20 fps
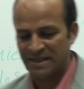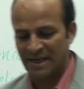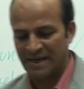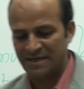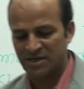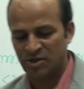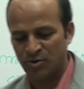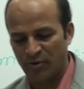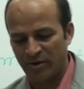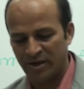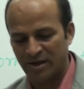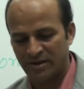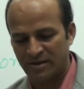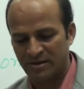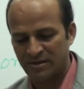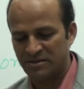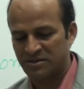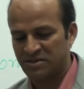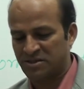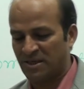and
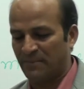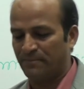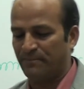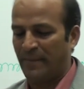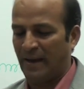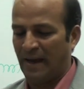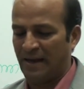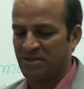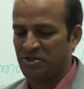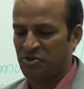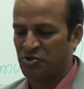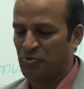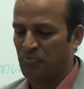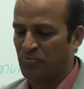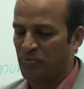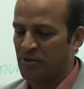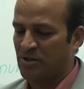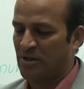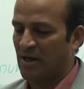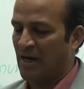quick comebacks to
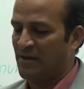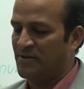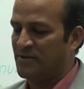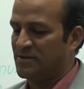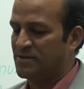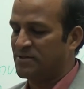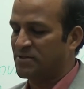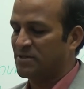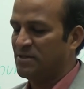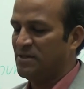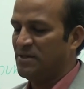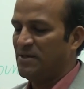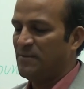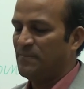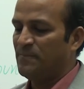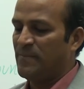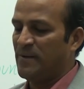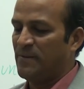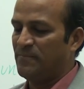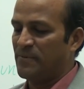put others
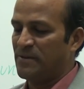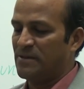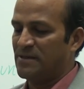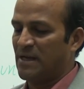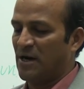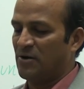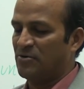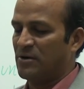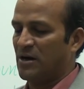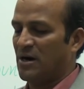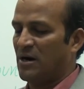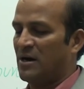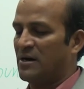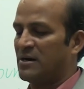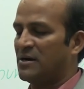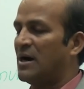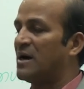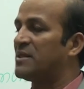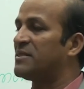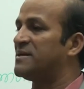people down
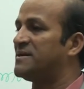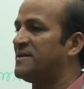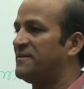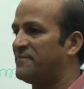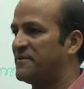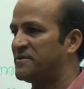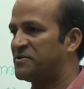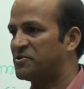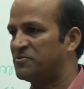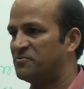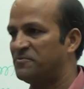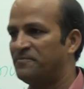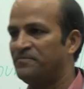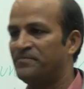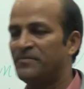or on the defensive?